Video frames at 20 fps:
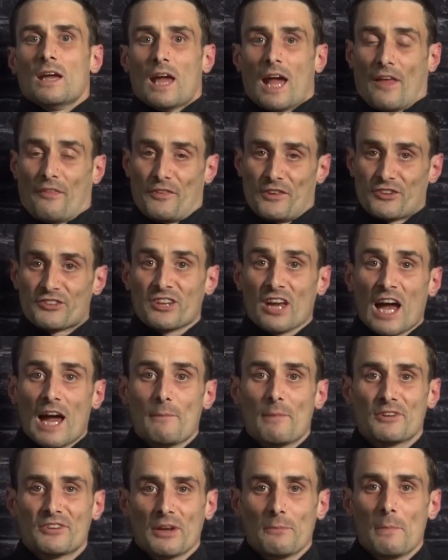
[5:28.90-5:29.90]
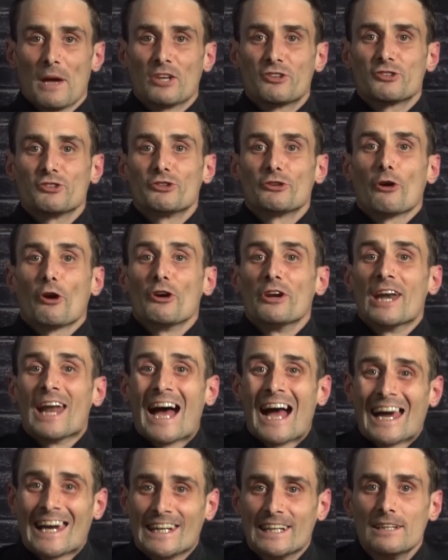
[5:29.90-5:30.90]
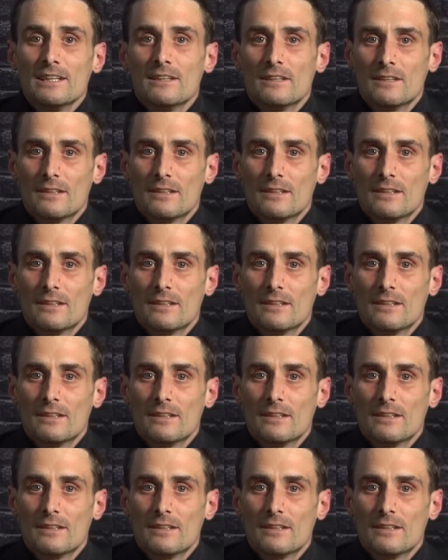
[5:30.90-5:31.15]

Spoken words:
At this time, as I mentioned, there are nine